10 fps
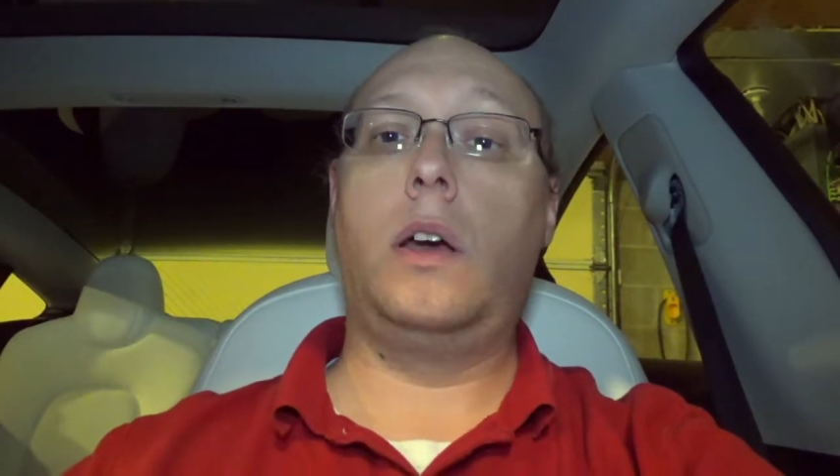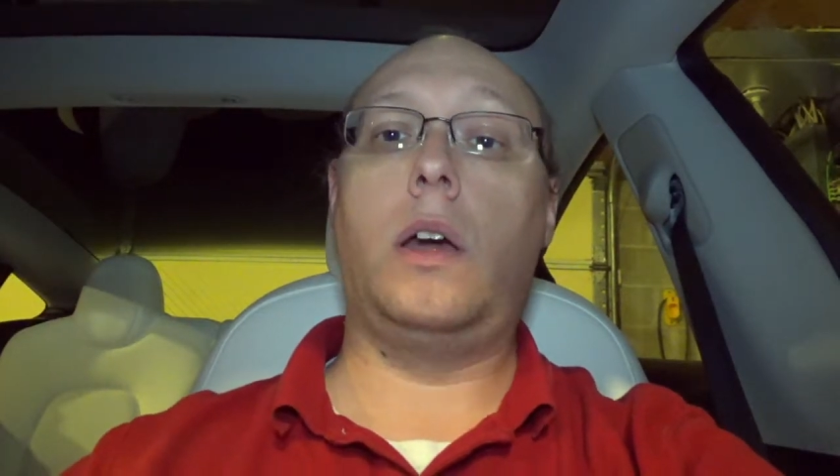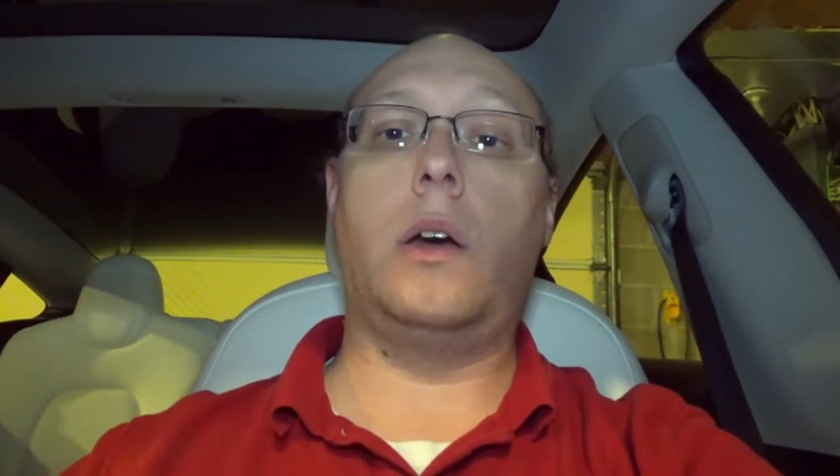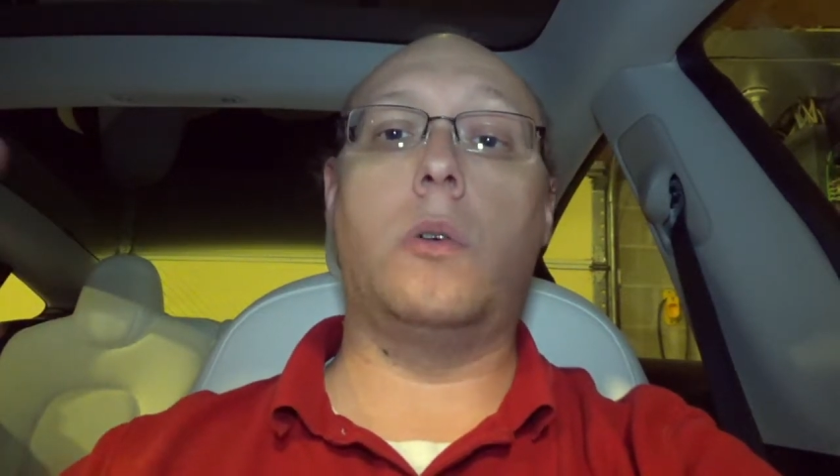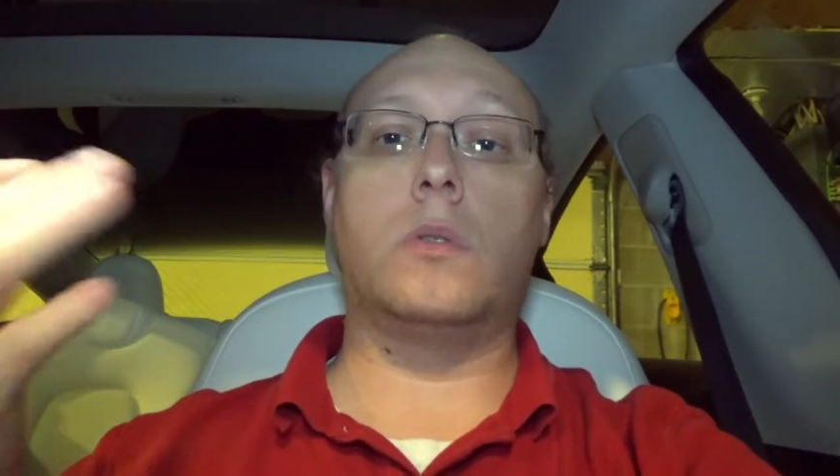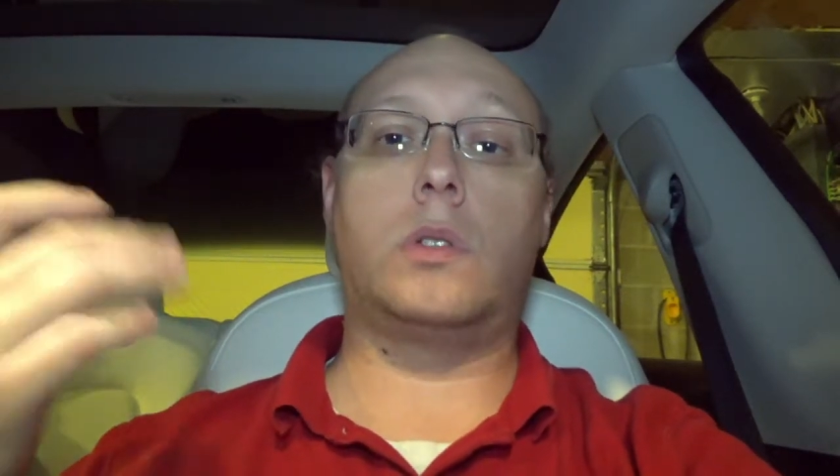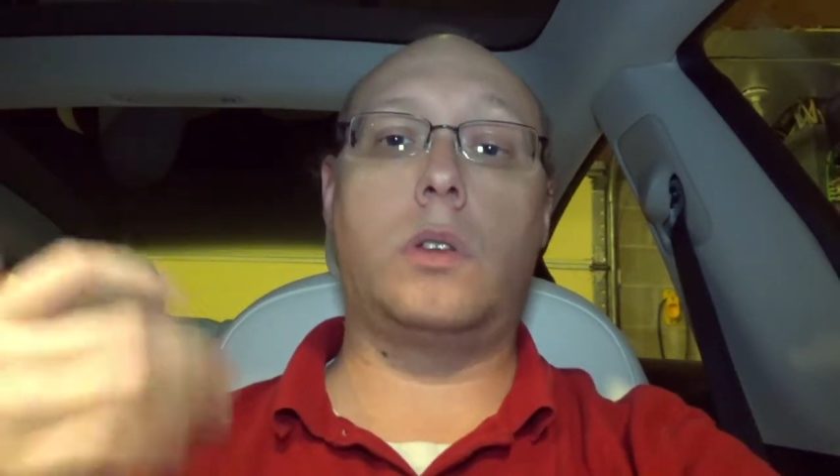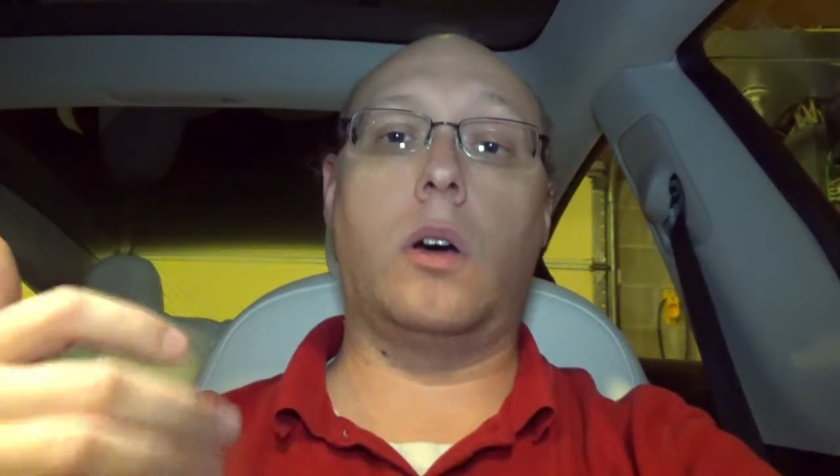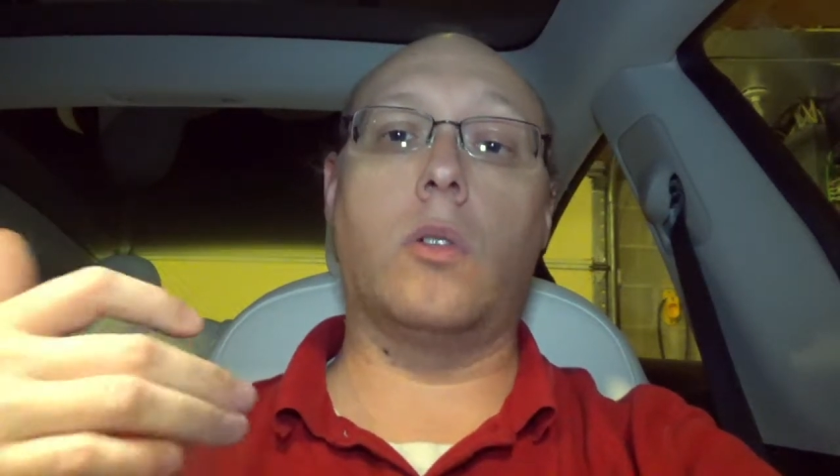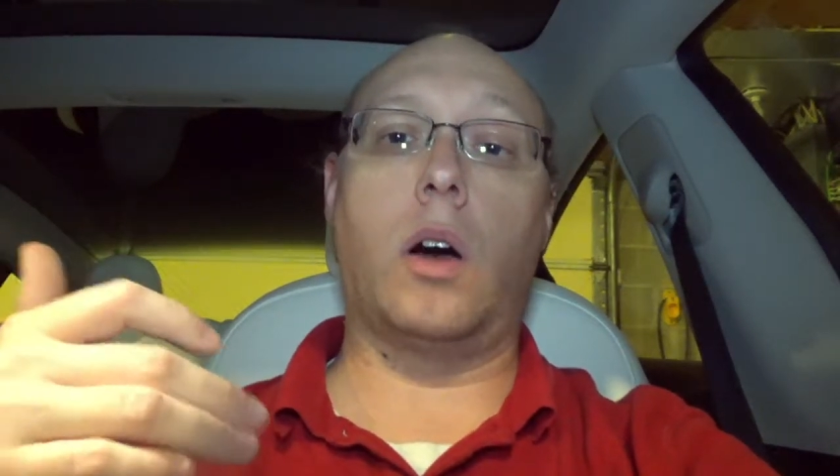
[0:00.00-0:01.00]
it was
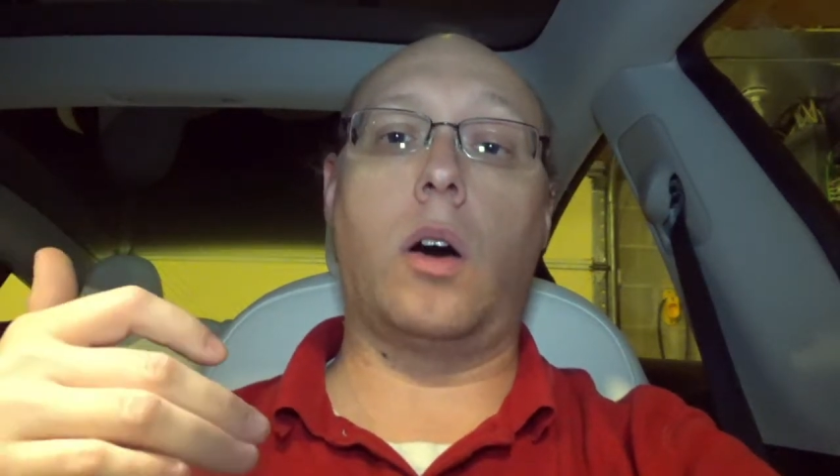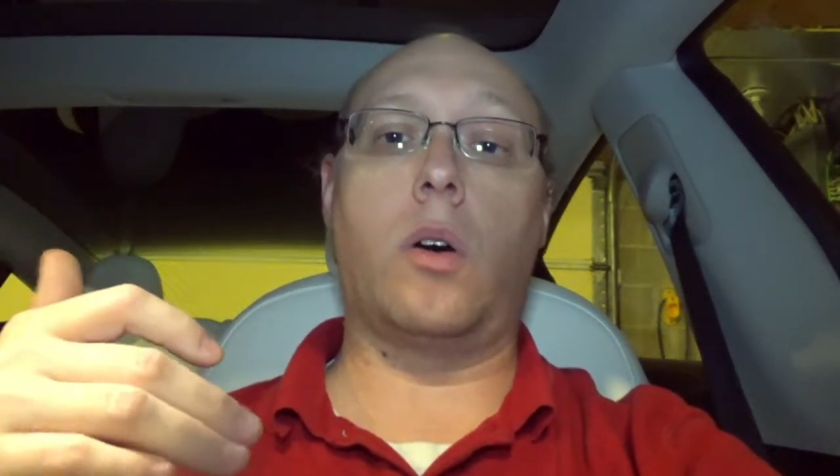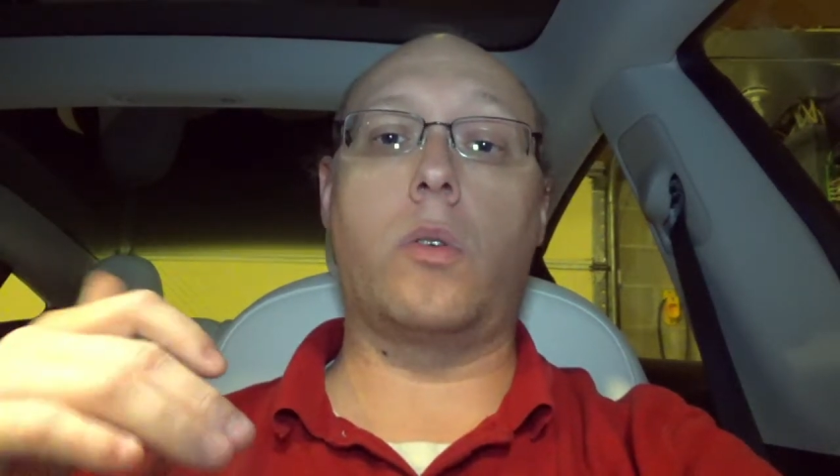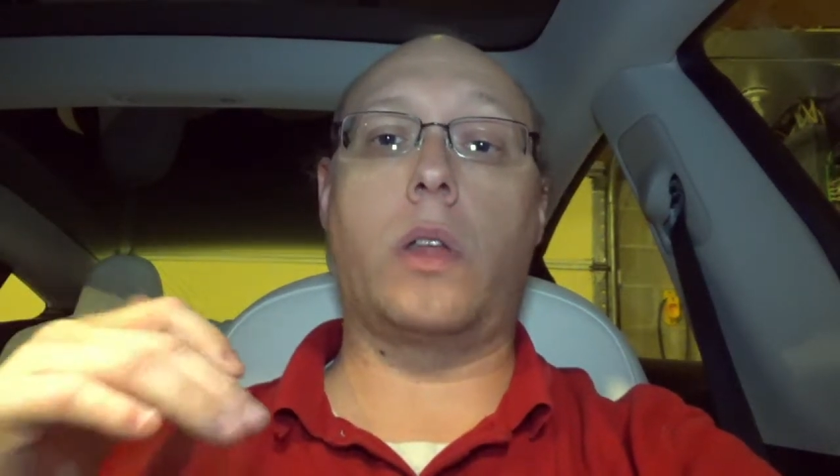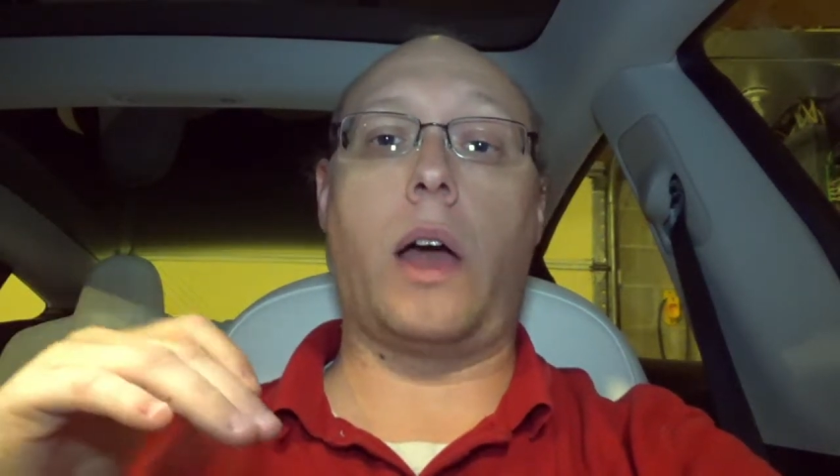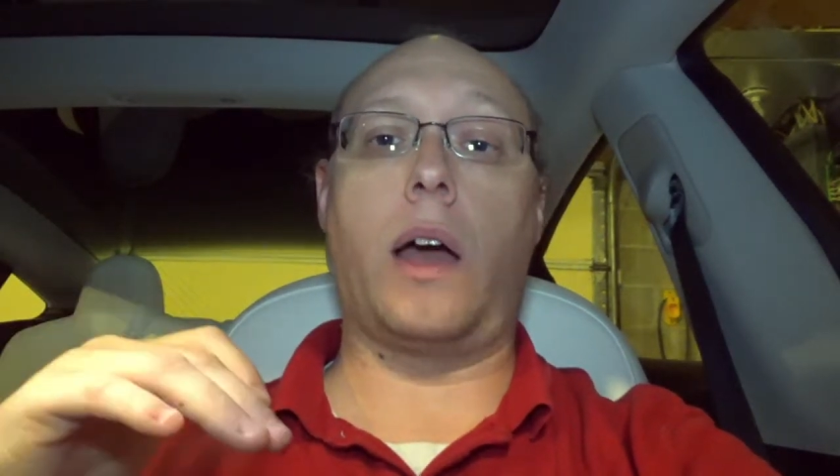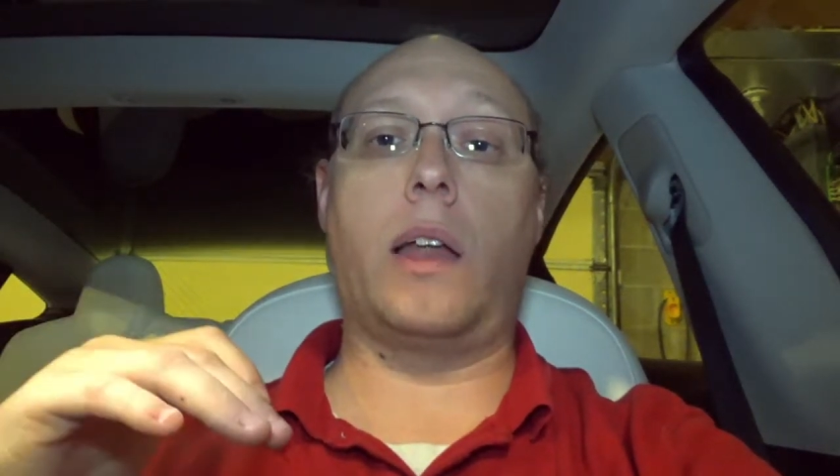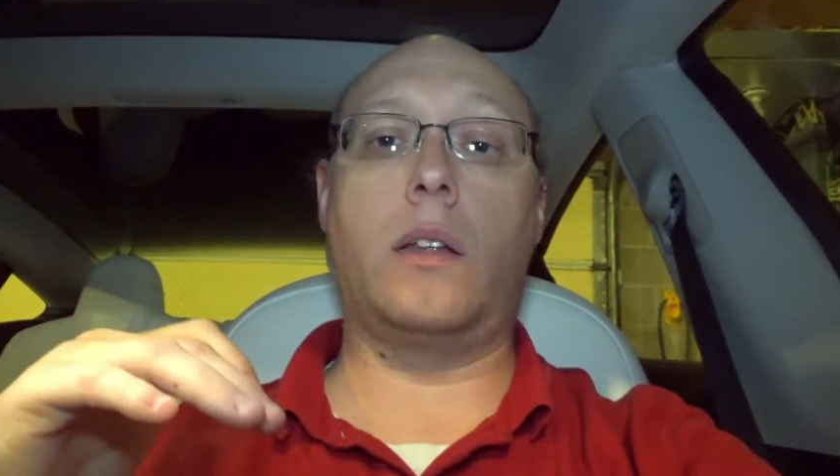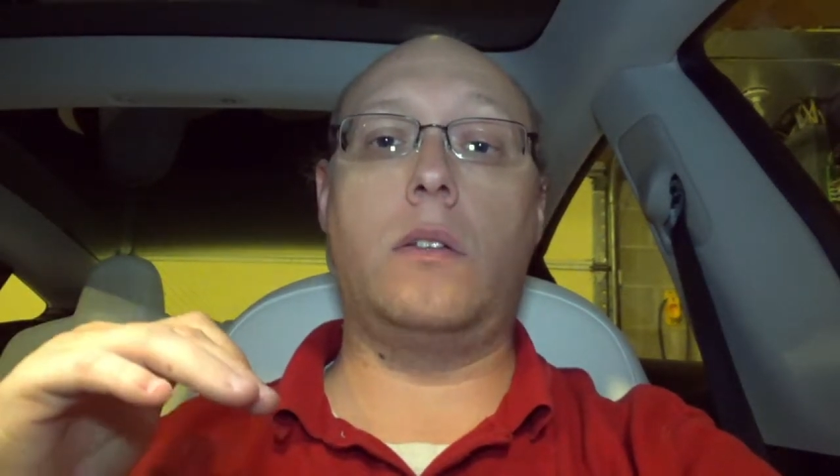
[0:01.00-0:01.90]
so low that